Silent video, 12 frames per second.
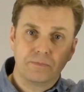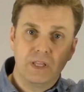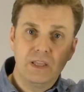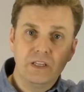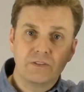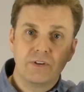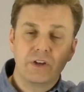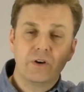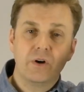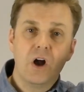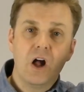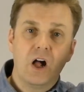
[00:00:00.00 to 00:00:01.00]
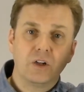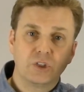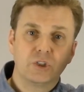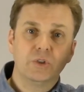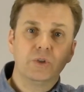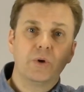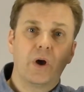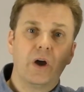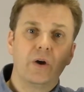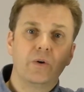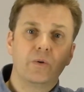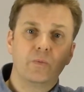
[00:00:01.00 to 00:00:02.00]
In this video, I'll show you
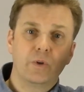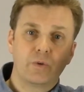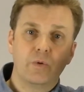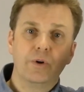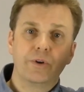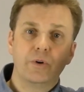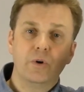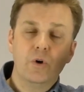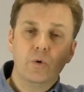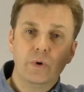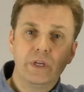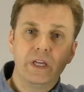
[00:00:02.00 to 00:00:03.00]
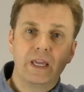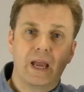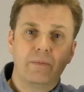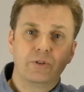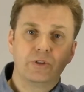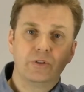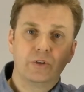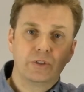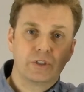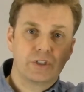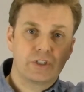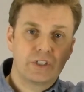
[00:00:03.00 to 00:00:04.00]
how, with quaudio, we can capture not
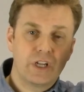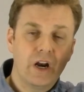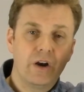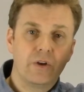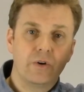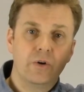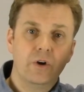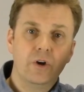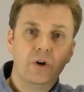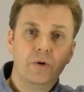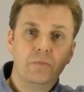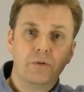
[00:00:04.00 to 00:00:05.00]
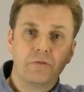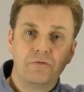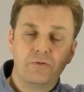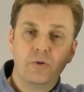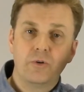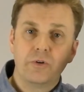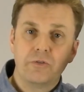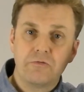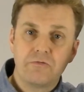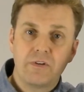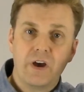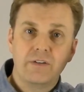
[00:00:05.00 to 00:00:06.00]
just stereo, but 4 and
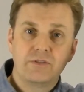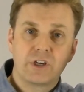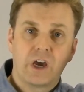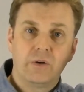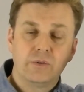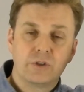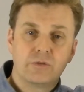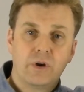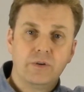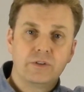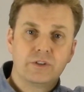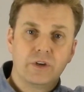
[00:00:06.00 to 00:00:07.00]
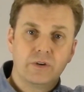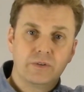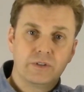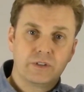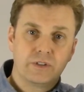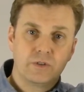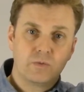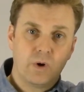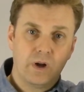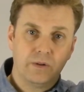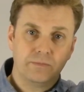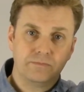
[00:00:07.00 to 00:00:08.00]
5 channel surround sounds as
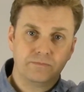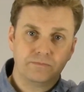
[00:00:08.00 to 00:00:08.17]
well.